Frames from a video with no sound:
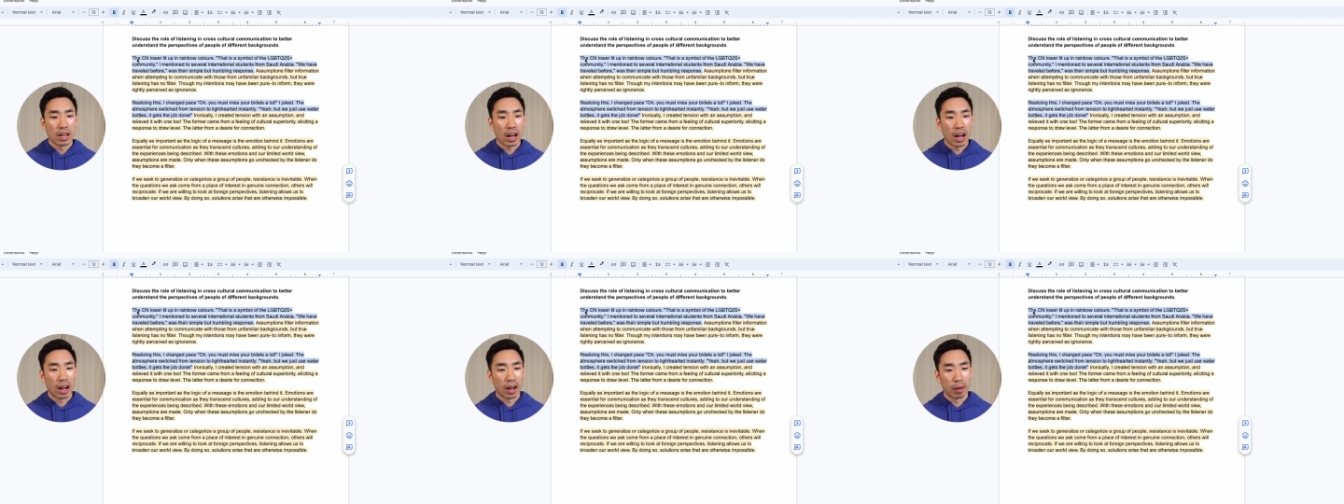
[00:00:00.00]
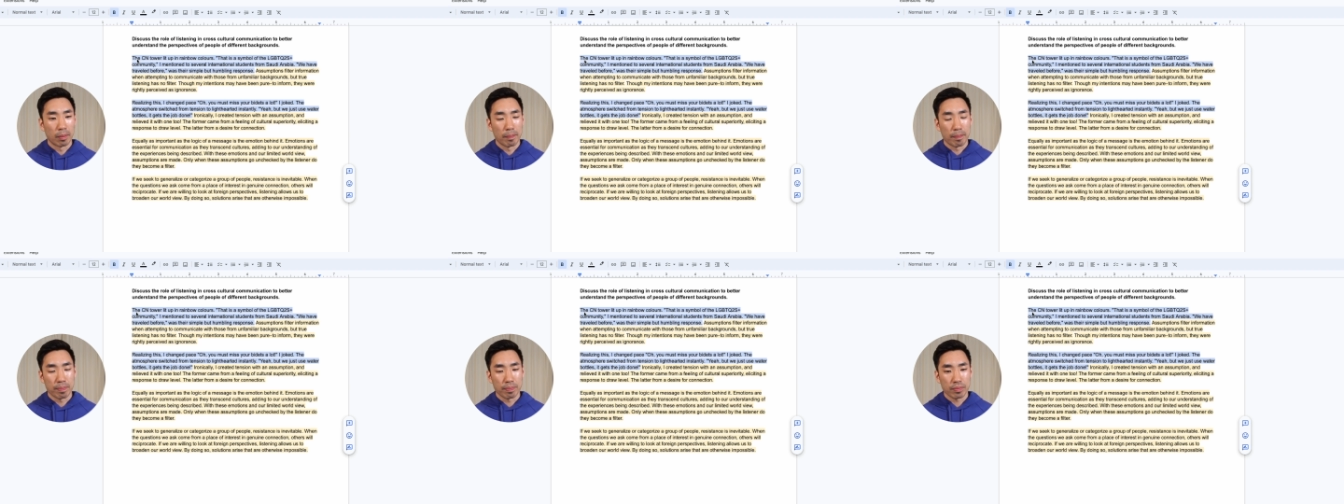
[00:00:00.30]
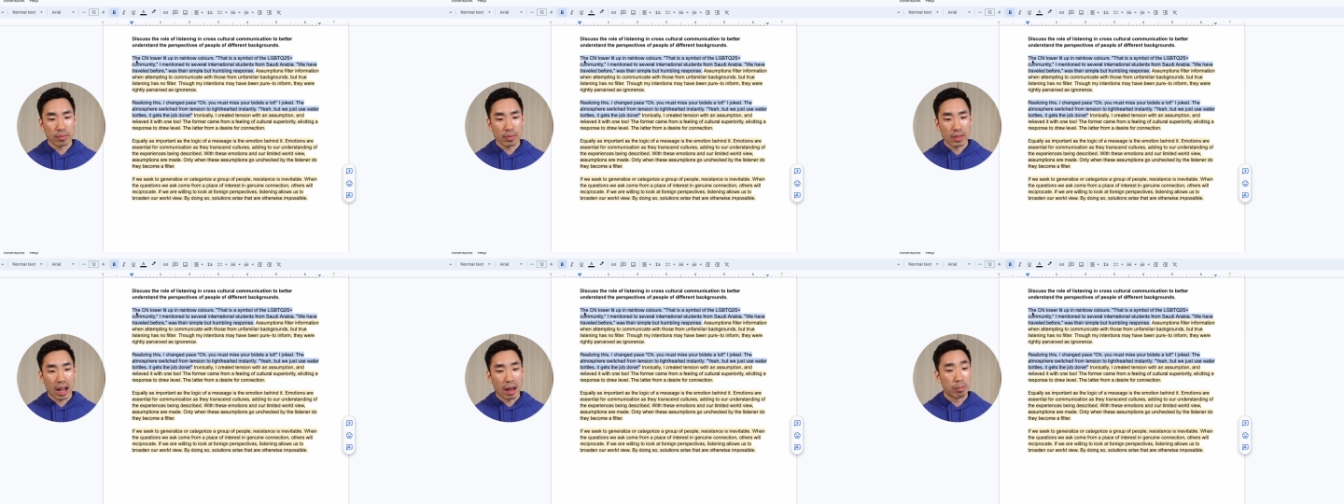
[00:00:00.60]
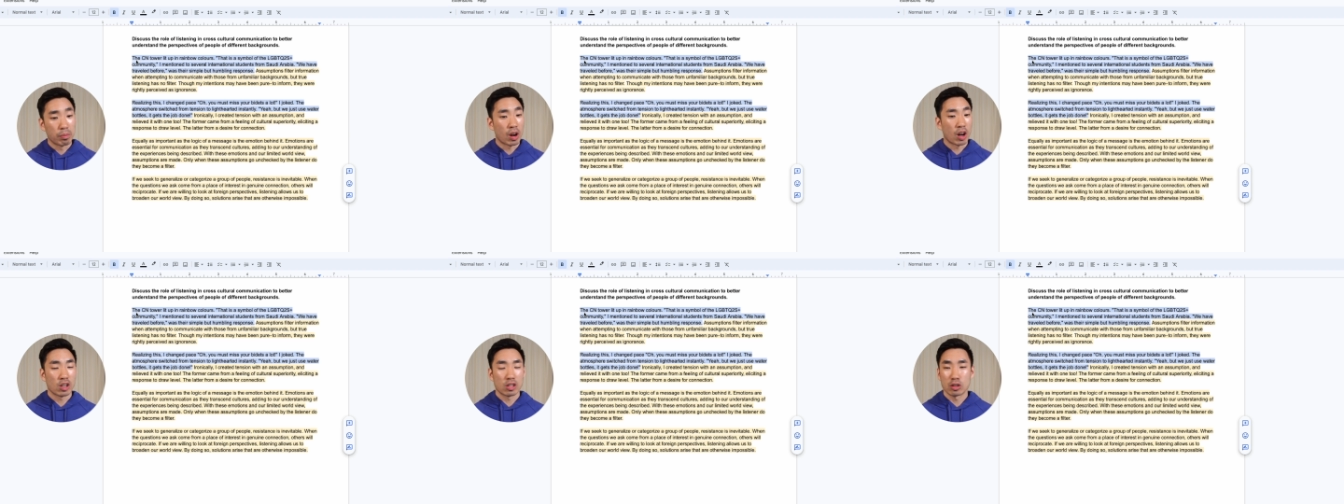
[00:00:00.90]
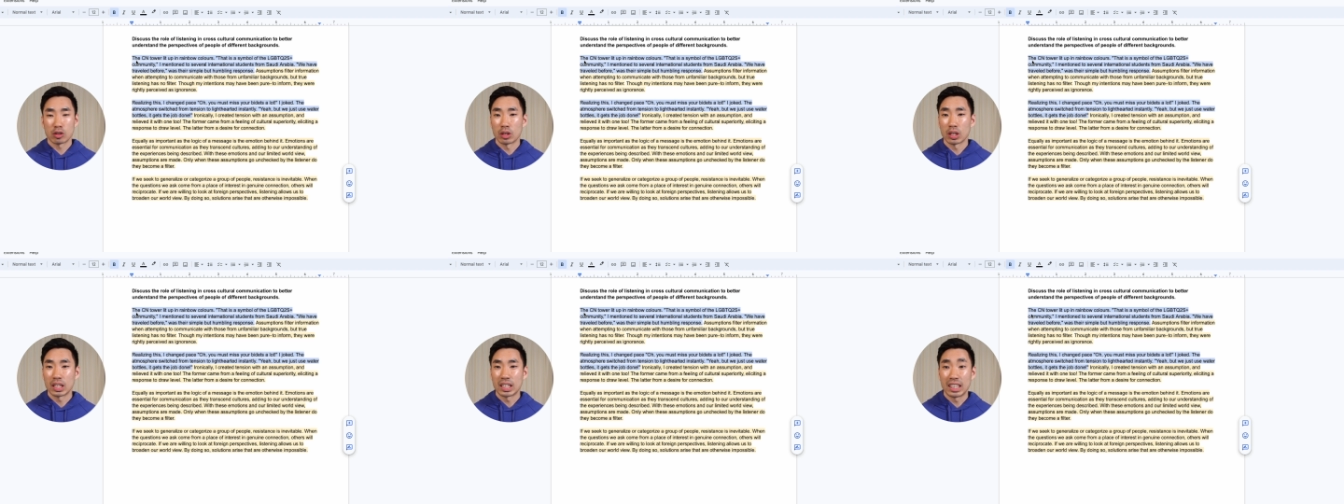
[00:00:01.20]
Um, I'm not
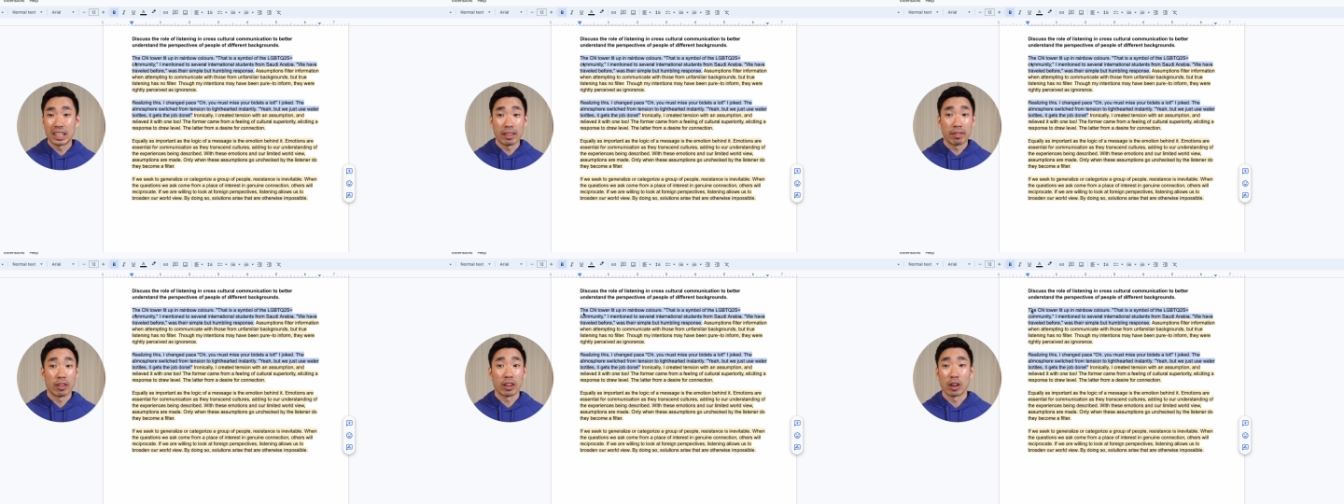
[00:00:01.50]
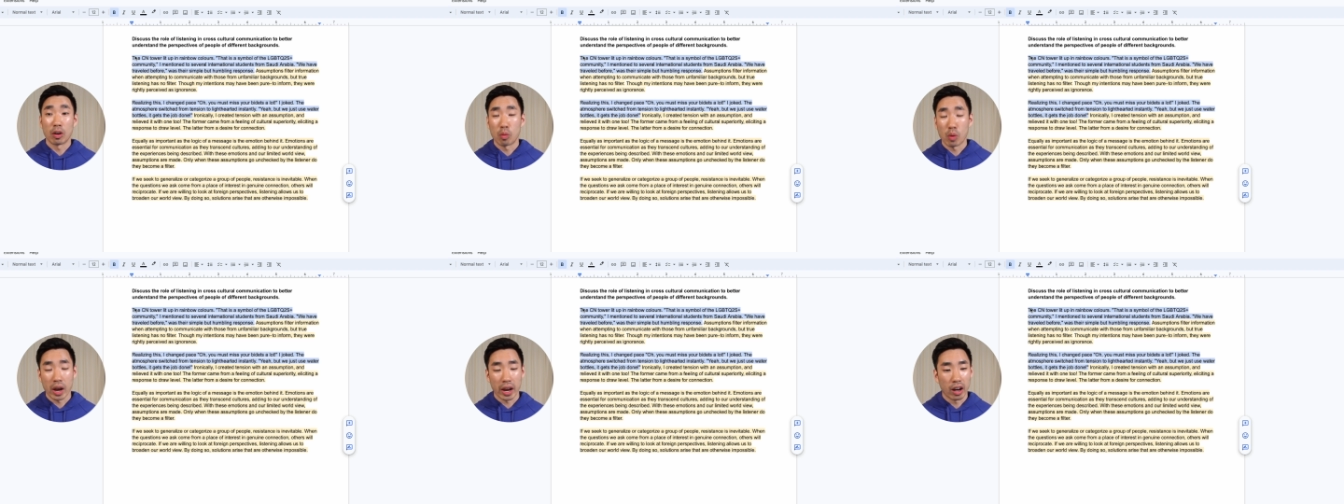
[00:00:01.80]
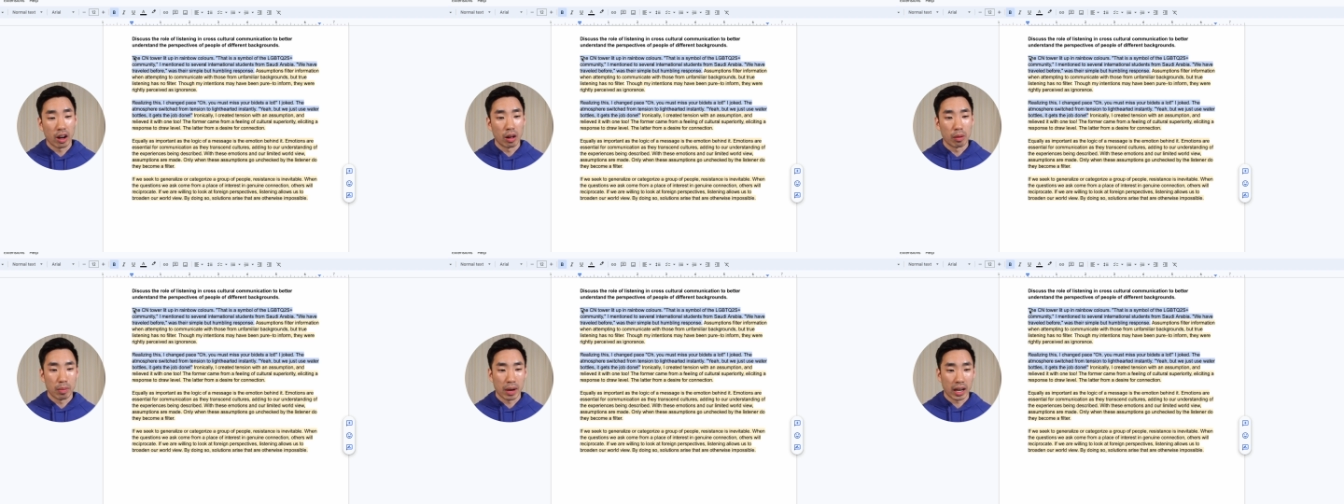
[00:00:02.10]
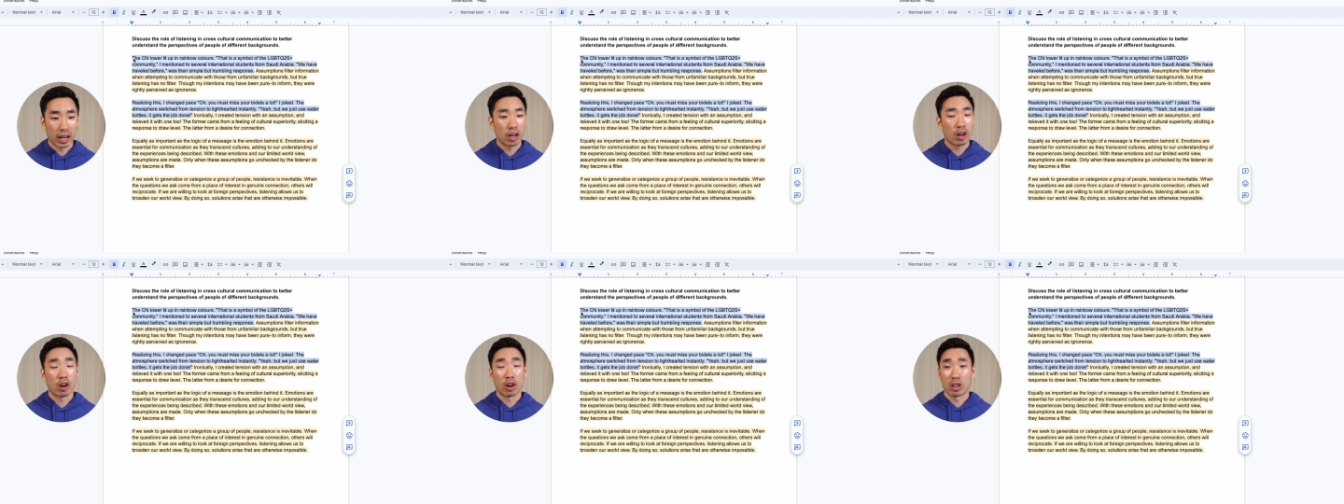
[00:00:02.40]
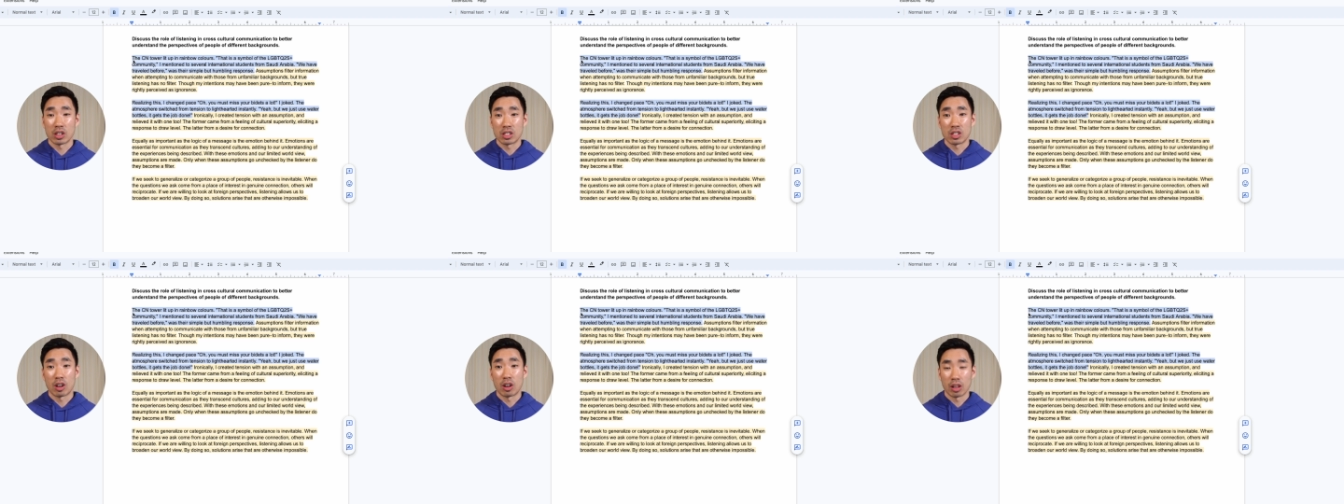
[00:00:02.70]
sort of giving away all my
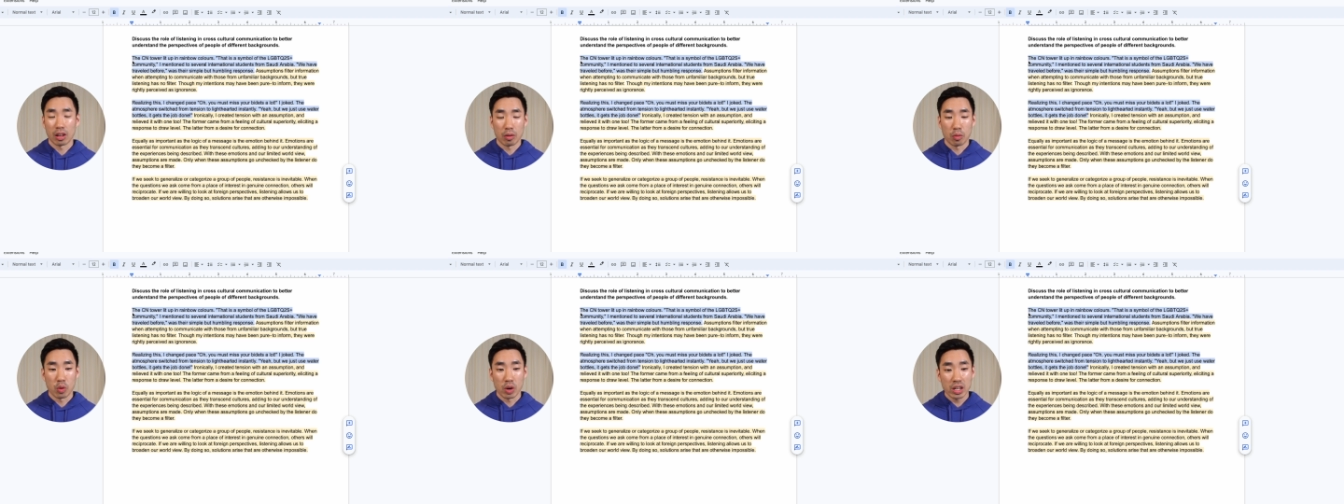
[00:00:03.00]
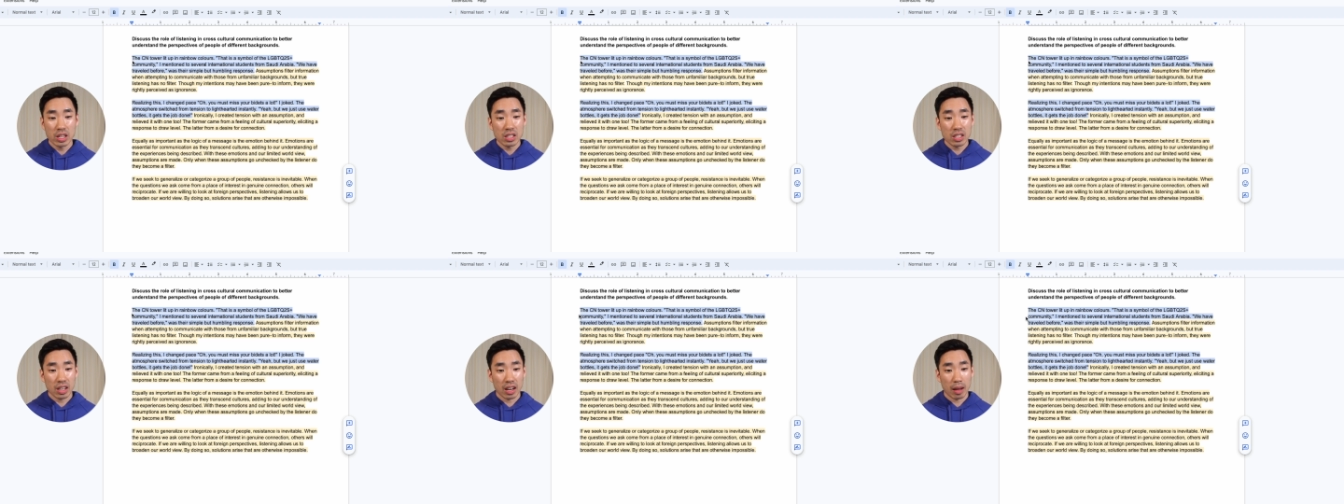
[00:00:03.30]
cards all at once,